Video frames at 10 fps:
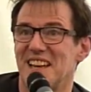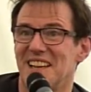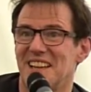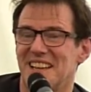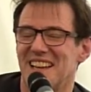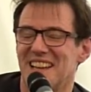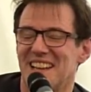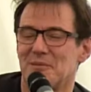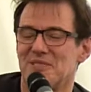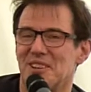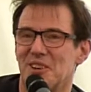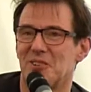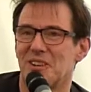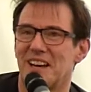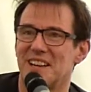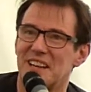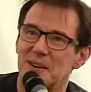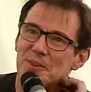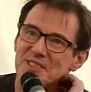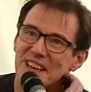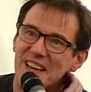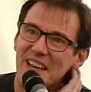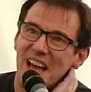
yeah, that wasn't a good idea, was it?